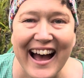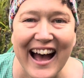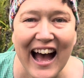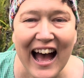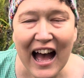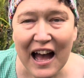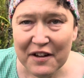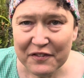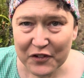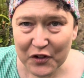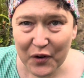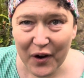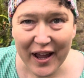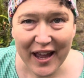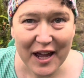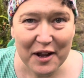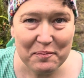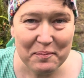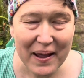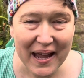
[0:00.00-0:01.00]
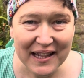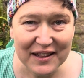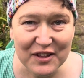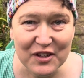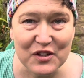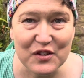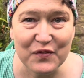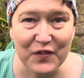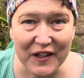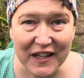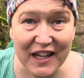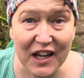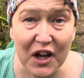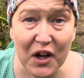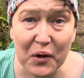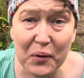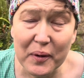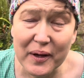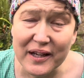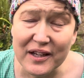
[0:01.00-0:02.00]
After I had made this
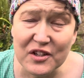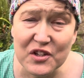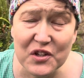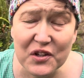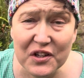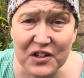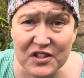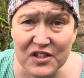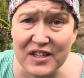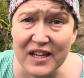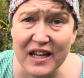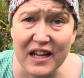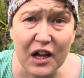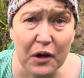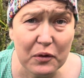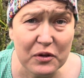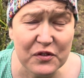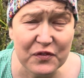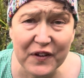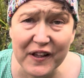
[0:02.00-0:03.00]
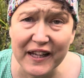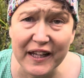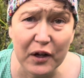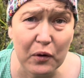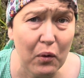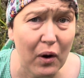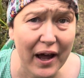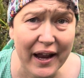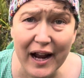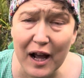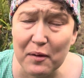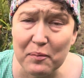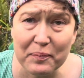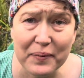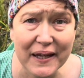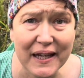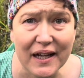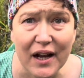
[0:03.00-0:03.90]
video, and you could see I was feeling quite upbeat,